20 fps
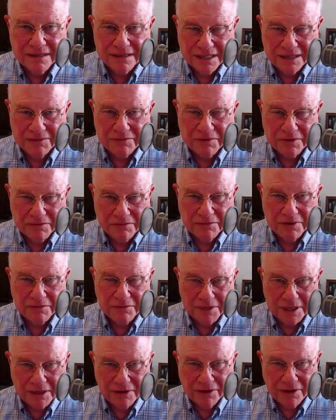They were what
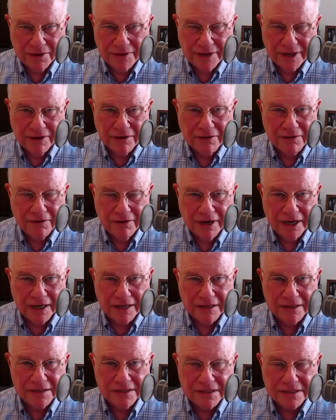we call now
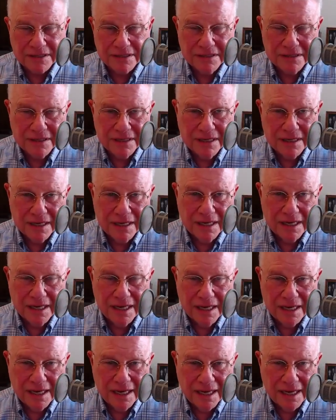grays.
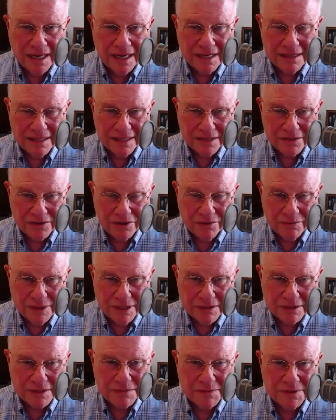And they show
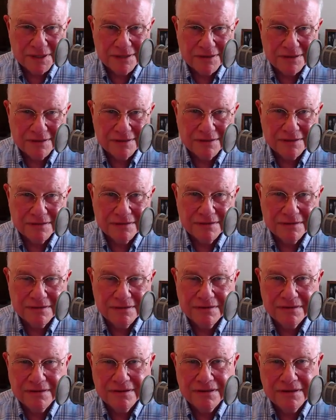me this picture
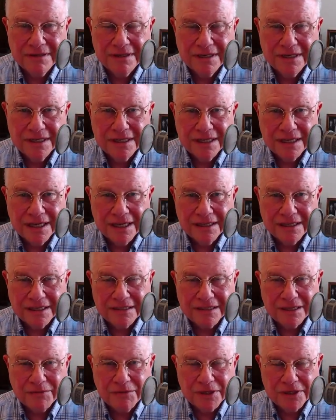and they
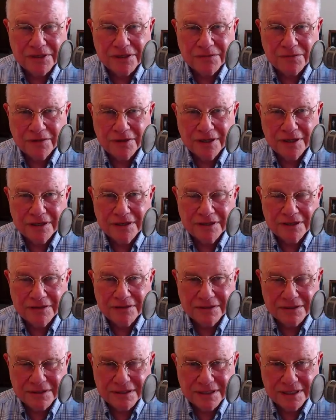say, "We just wanted
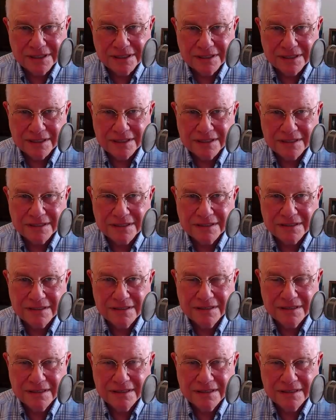you to see this."